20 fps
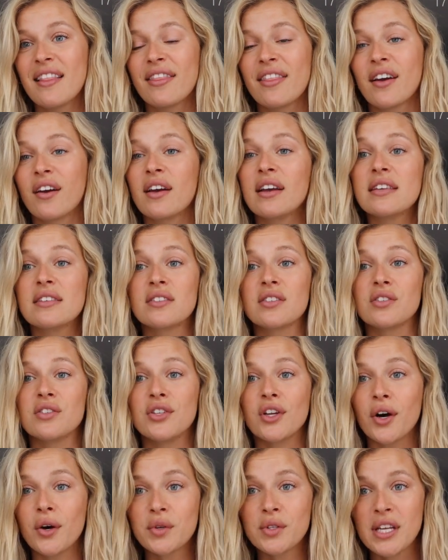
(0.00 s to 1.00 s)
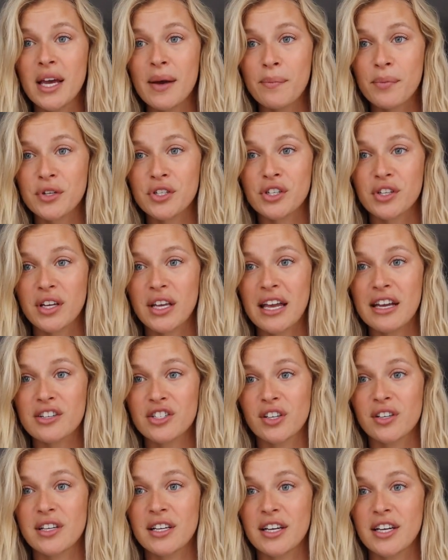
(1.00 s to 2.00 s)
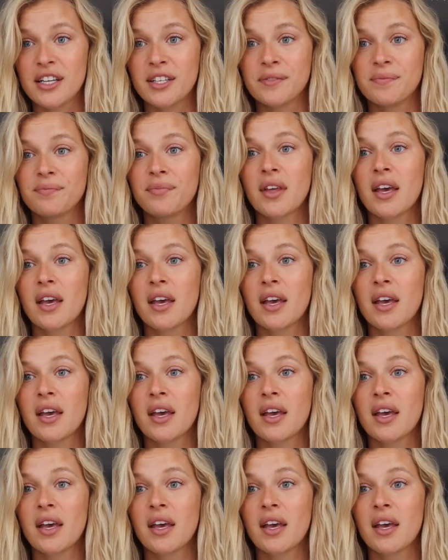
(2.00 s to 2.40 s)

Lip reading: There is no temperature gauge on here.